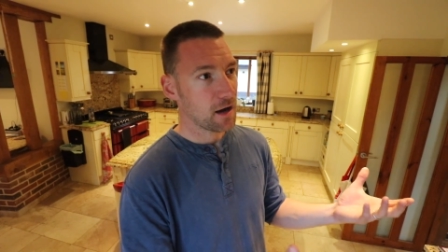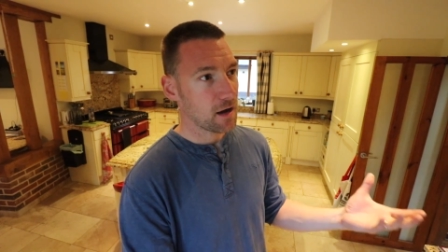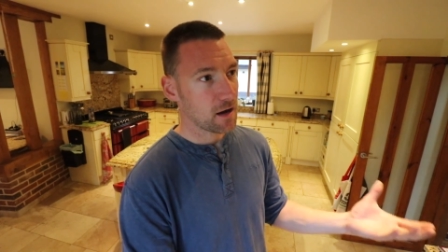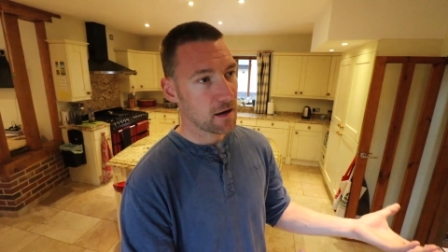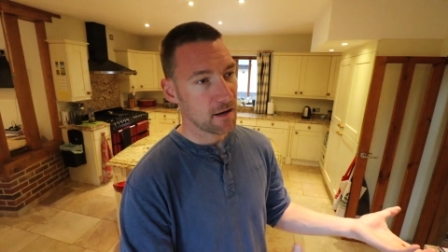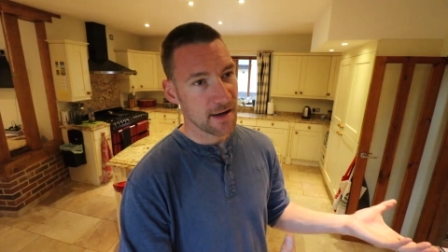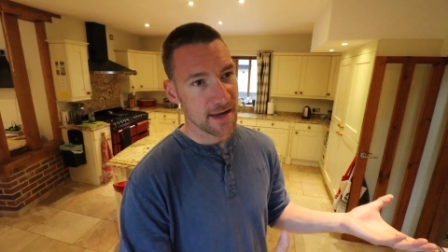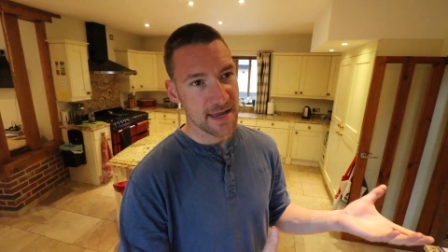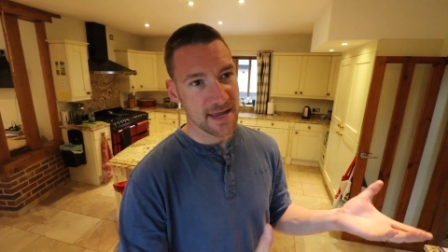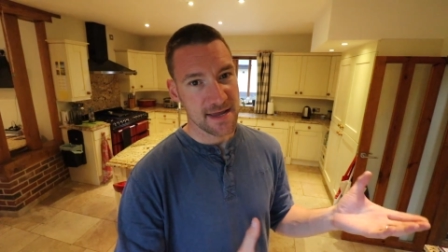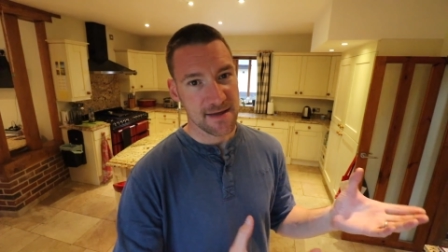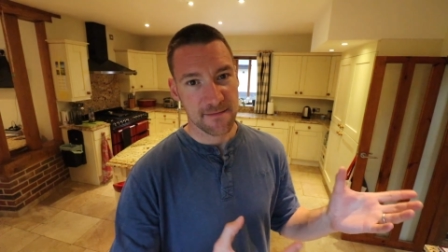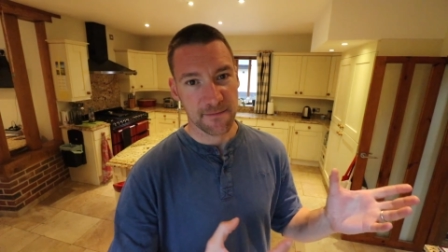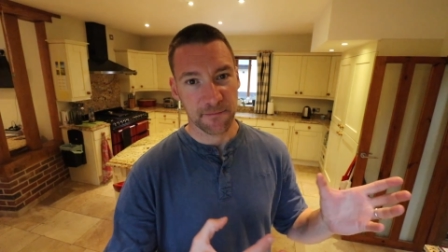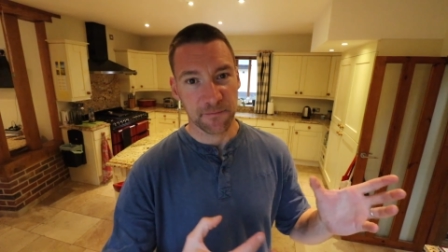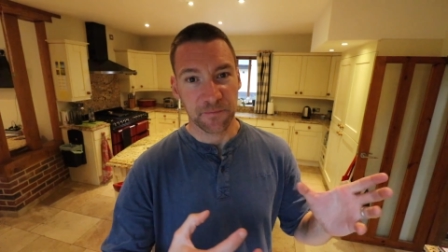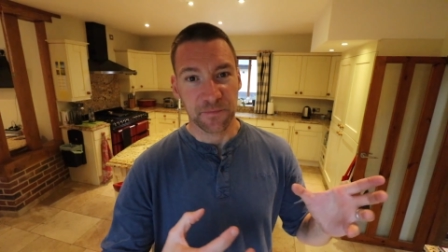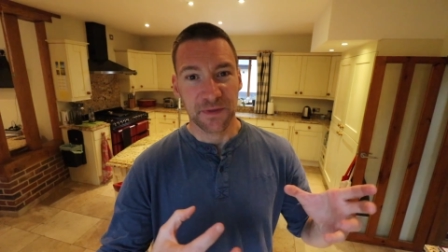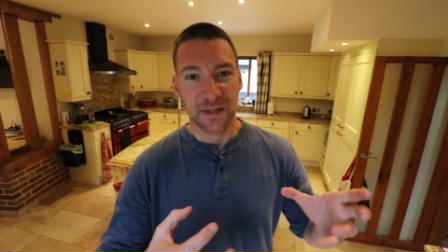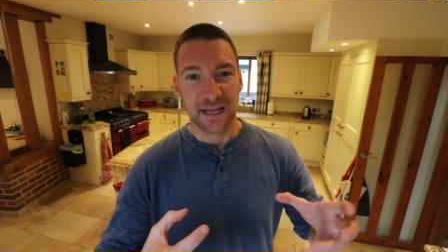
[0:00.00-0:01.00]
I
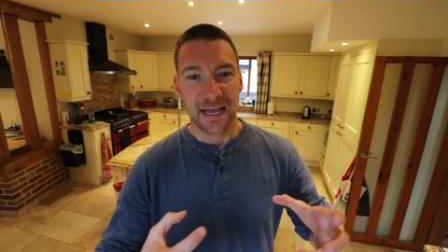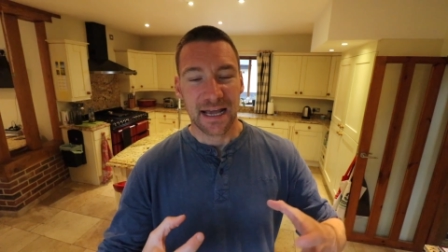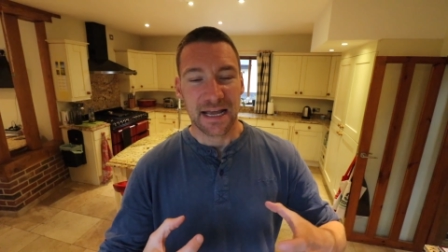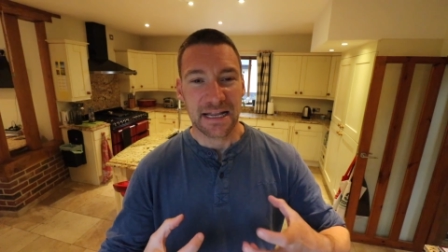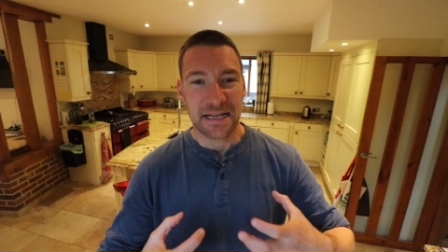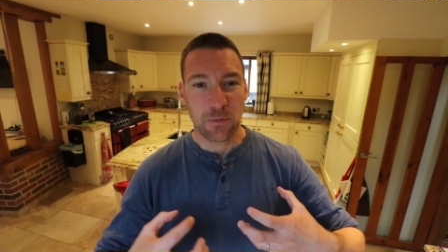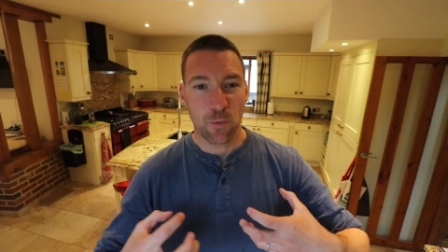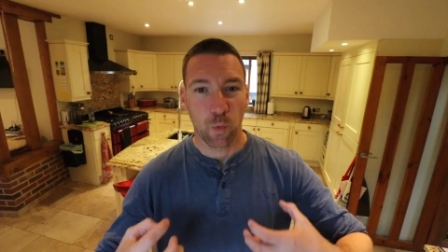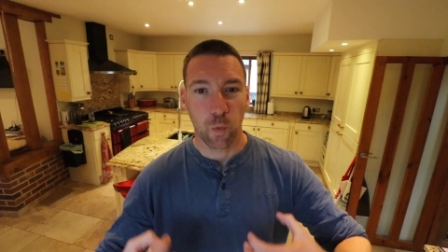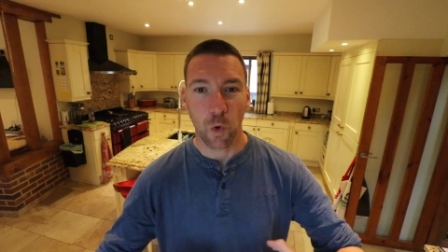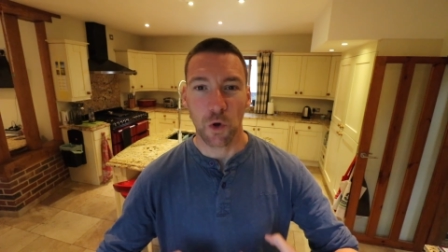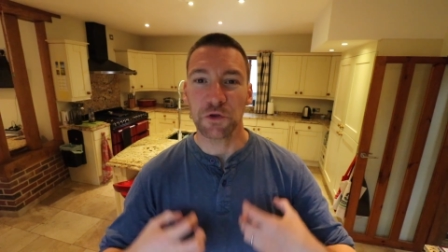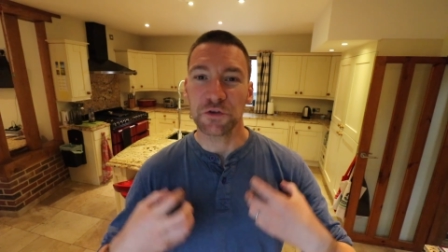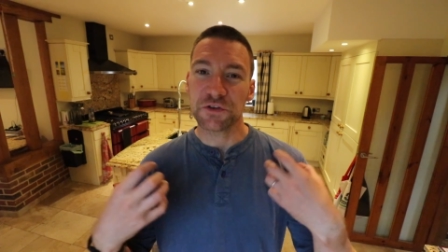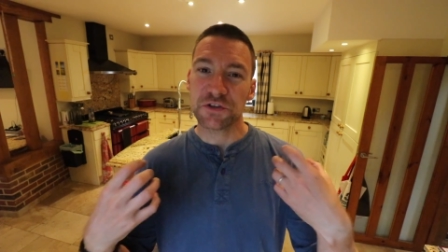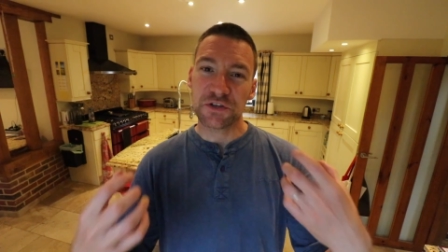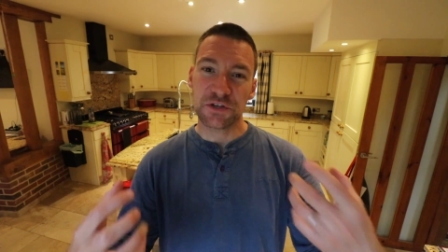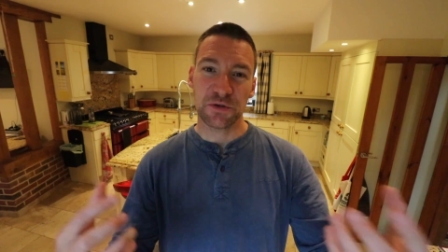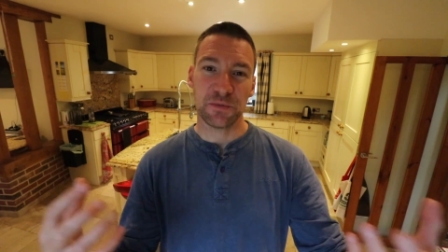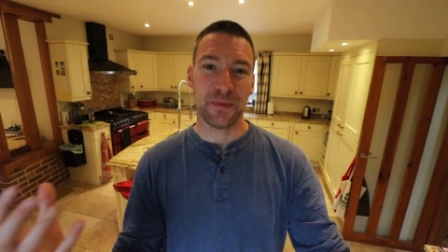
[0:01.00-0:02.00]

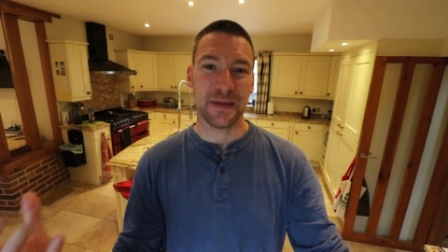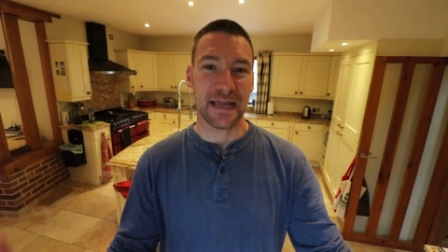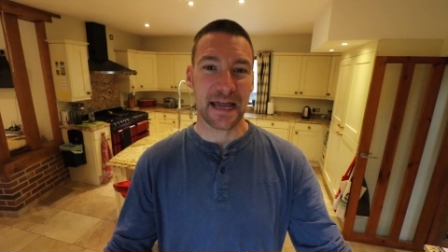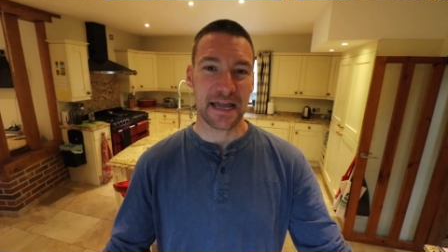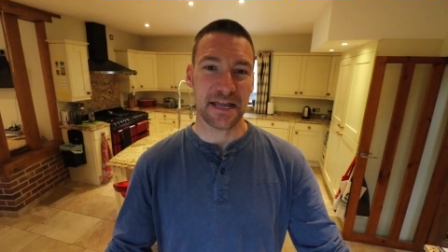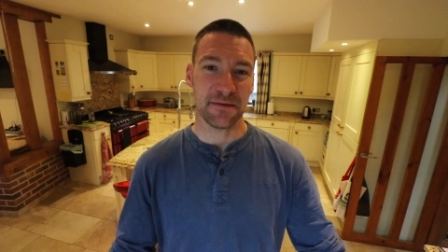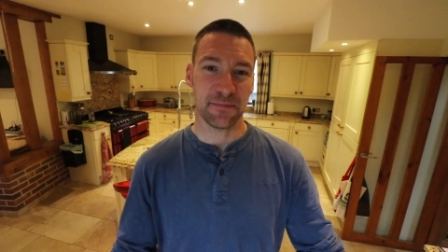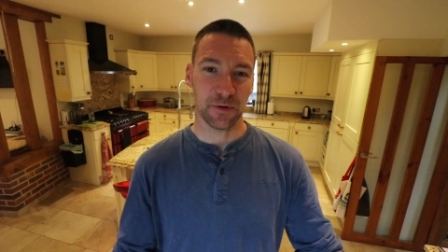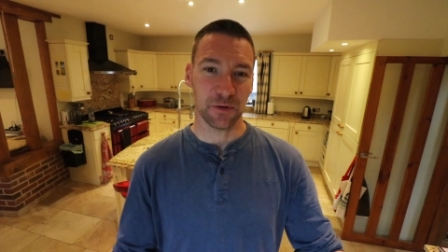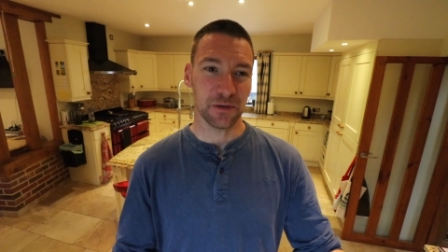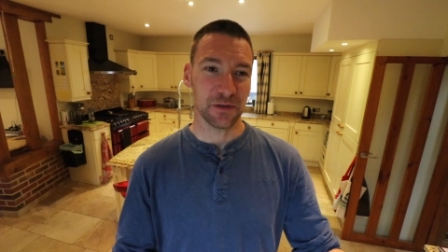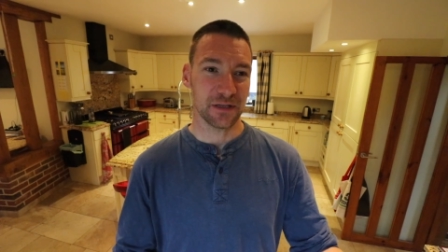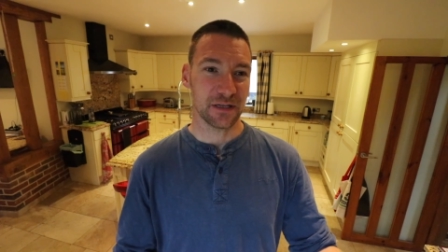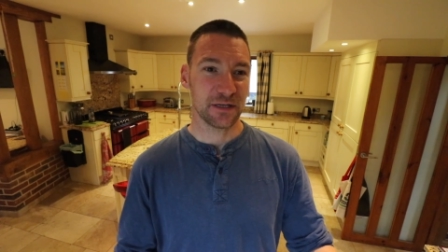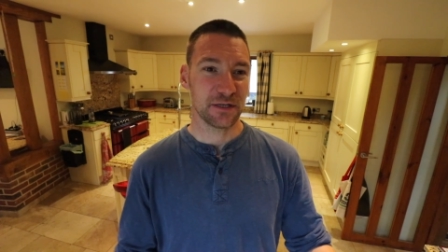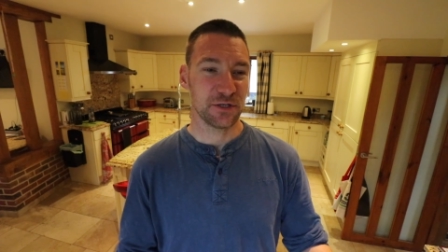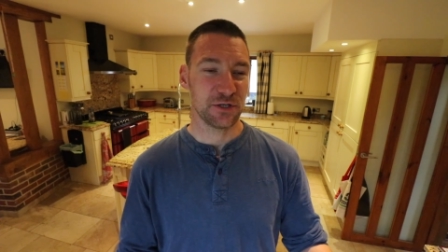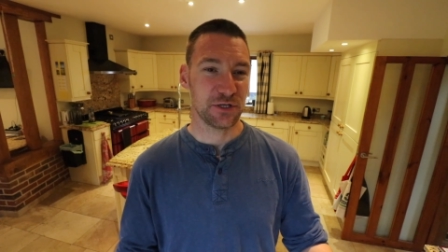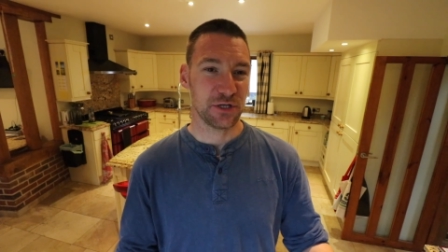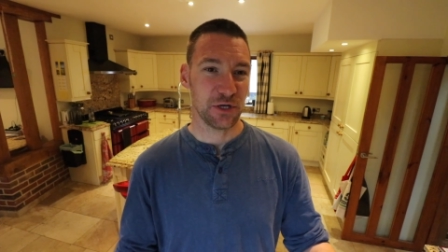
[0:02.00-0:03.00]
want to be able
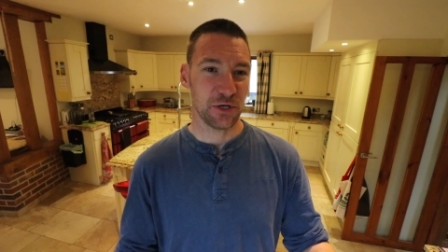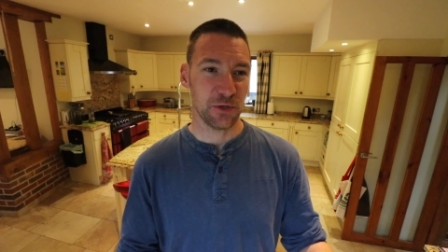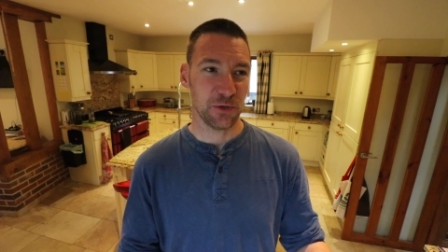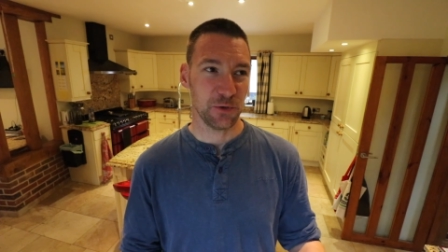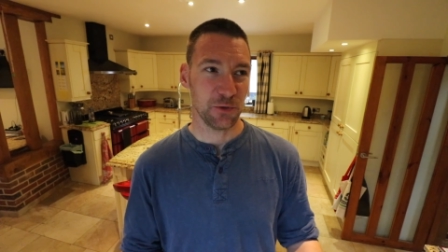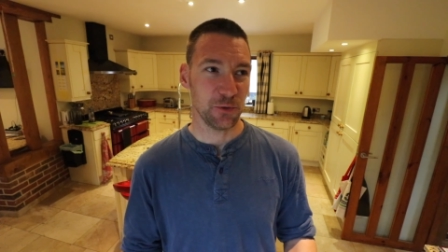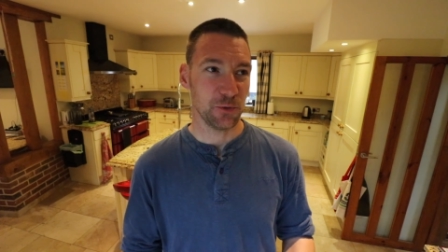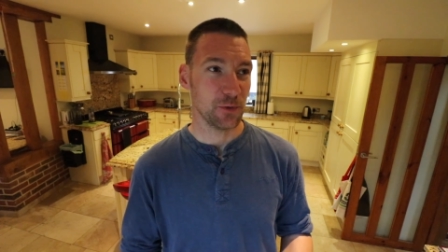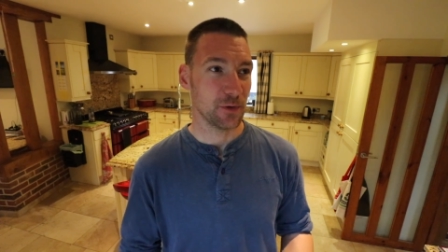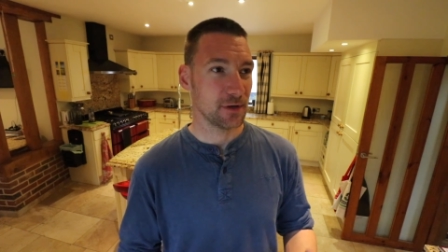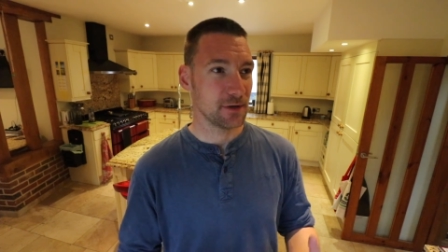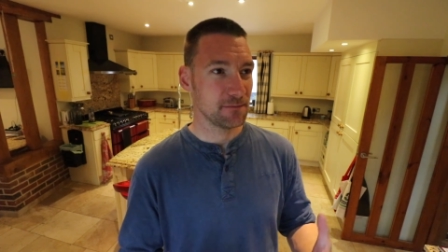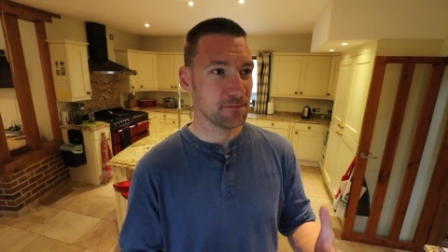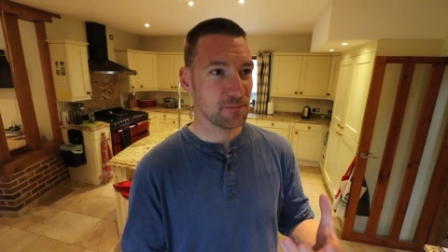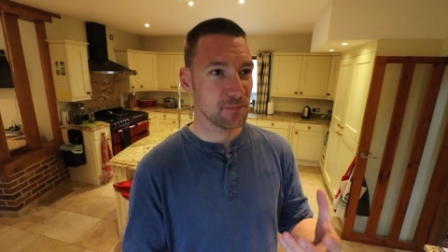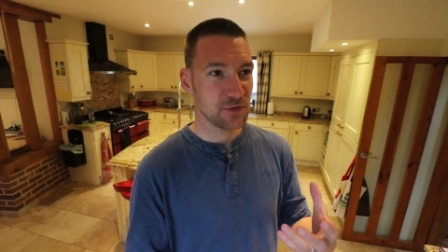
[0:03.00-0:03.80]
to